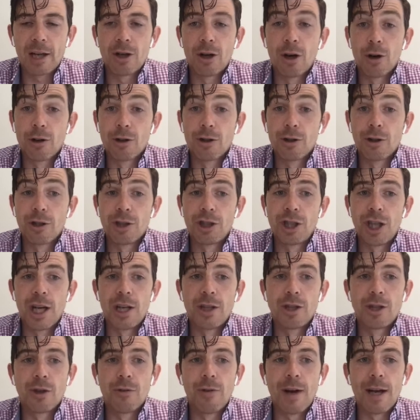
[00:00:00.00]
occur during
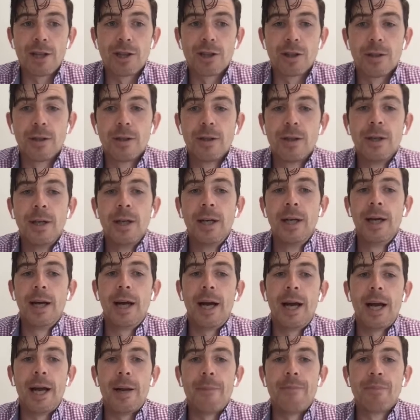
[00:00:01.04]
change direction.
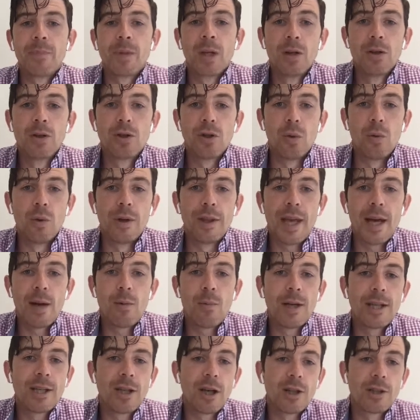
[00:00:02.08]
So we then
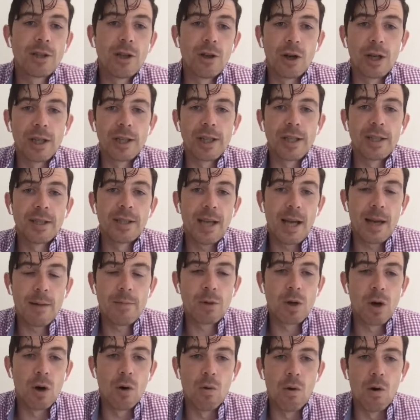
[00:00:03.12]
went on to look at the same
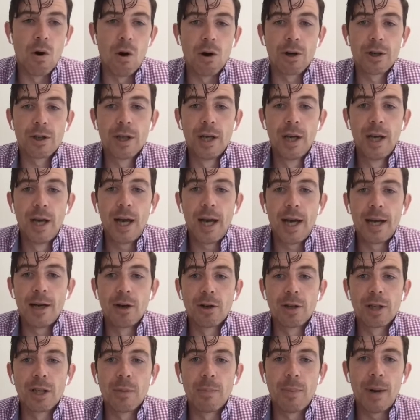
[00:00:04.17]
cohort and
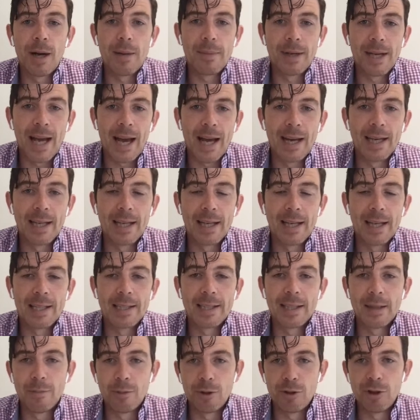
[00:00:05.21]
look at the biomechanical
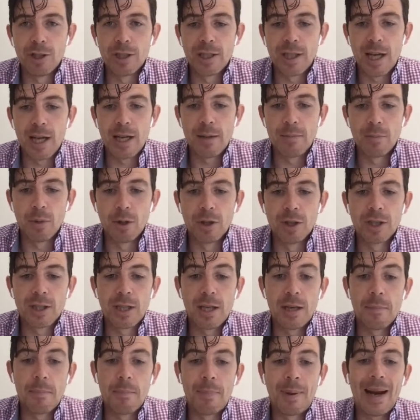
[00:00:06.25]
asymmetries at 9 months
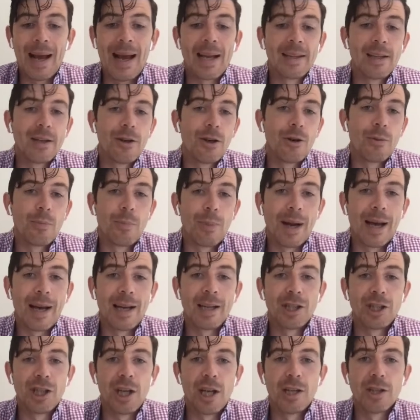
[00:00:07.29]
in planned and
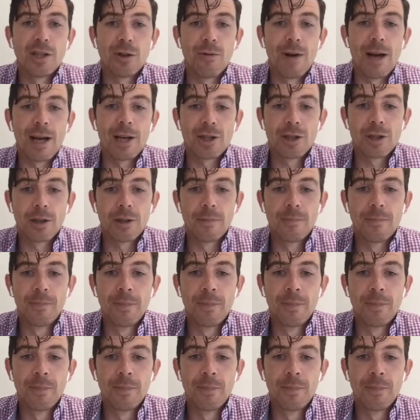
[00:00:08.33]
unplanned change direction.